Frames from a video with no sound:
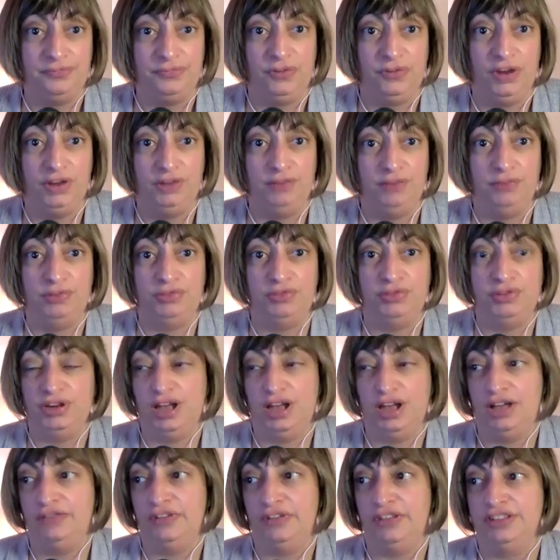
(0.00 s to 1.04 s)
right? Between
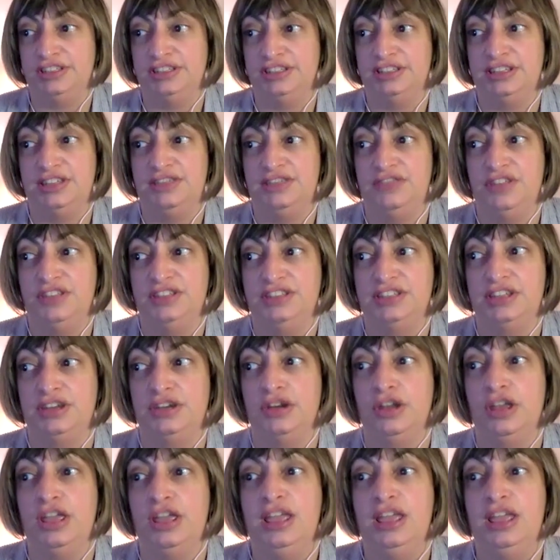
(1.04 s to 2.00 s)
offense and defense here.